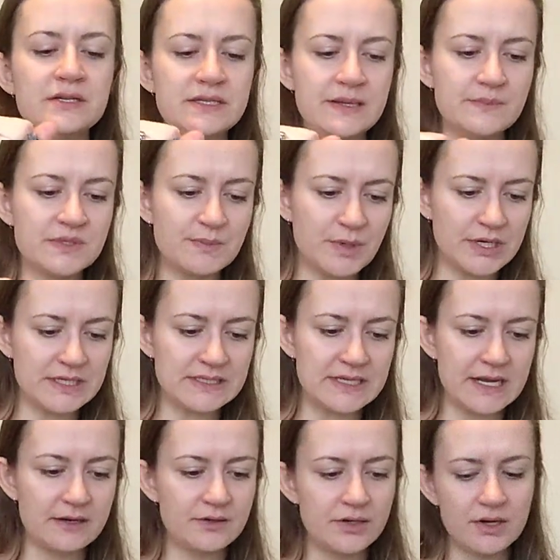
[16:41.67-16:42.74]
seems pretty
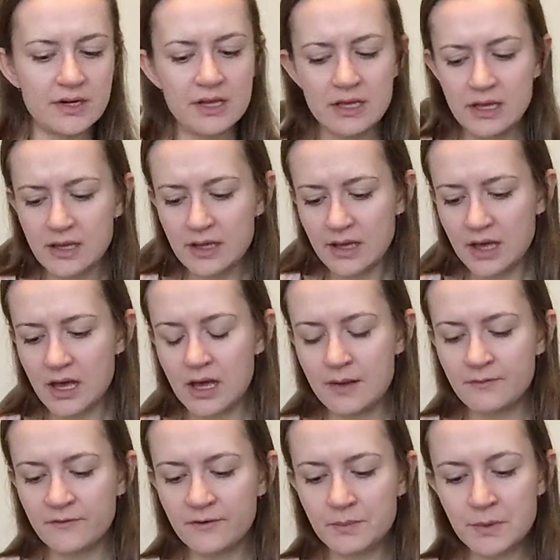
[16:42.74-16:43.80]
standard
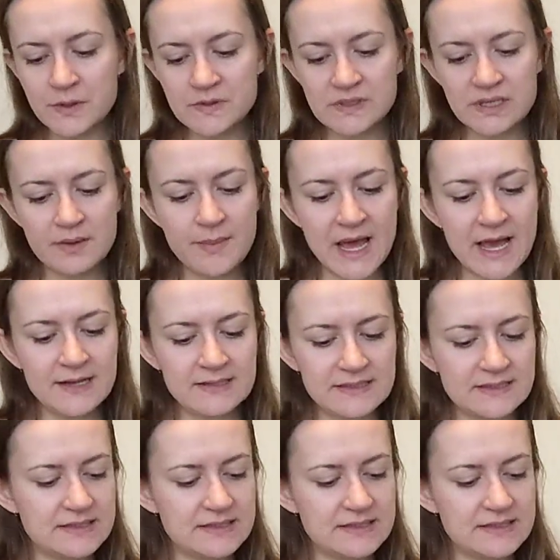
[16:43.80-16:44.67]
for most of the bags.